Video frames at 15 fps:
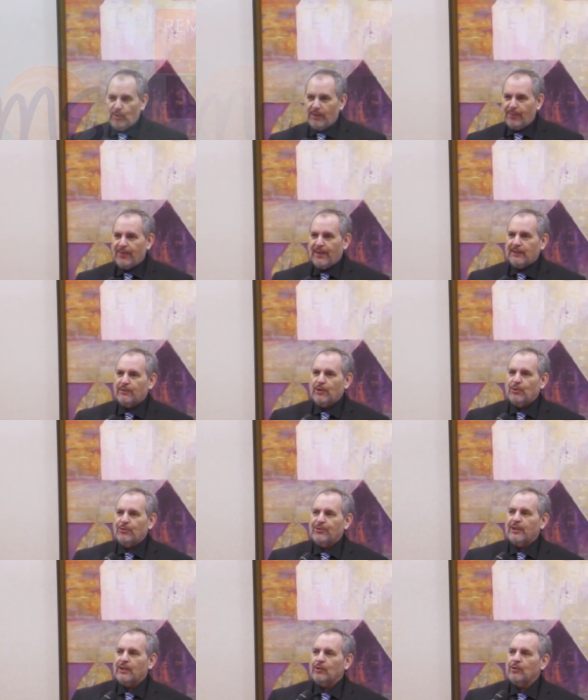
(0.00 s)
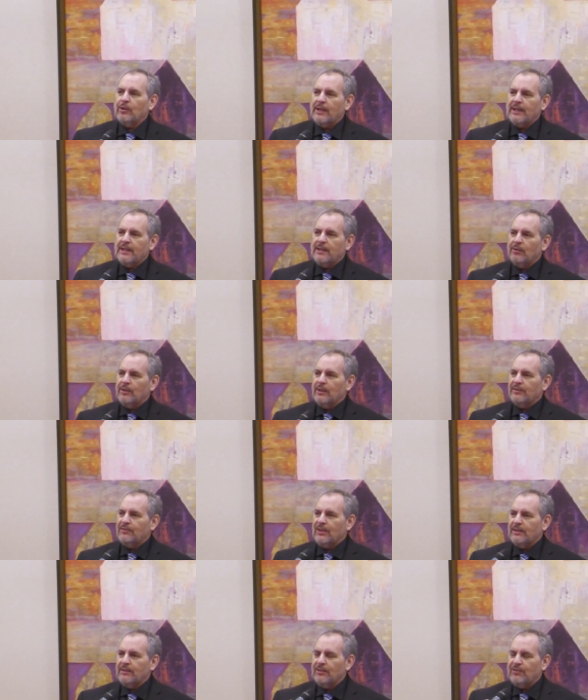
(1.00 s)
I want to thank those that are here in
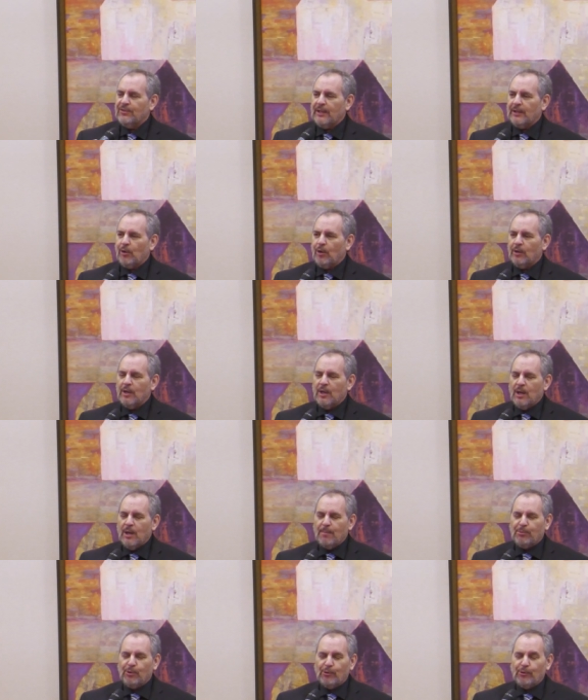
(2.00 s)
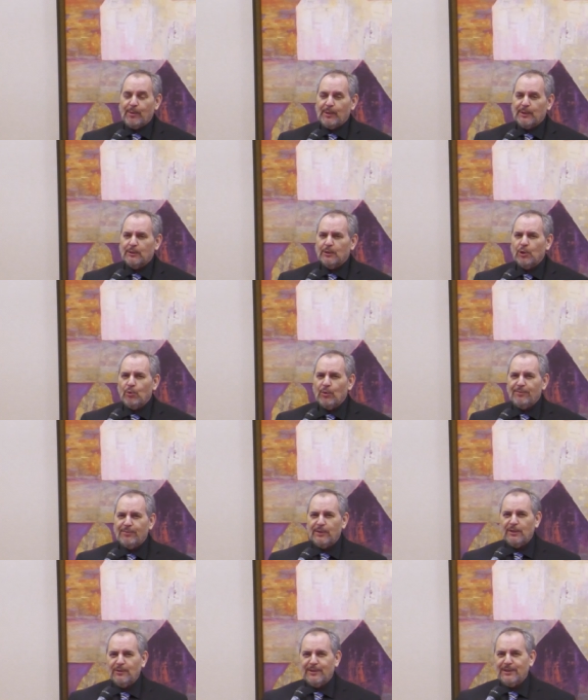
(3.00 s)
attendance at our program in
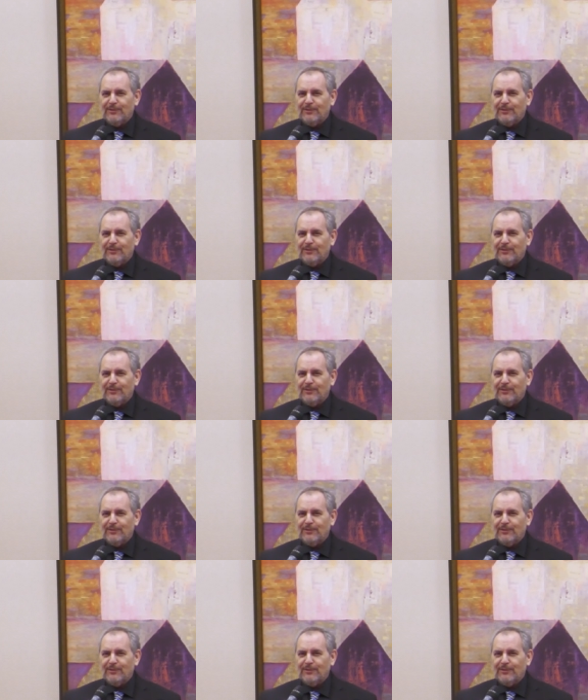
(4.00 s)
Louisville,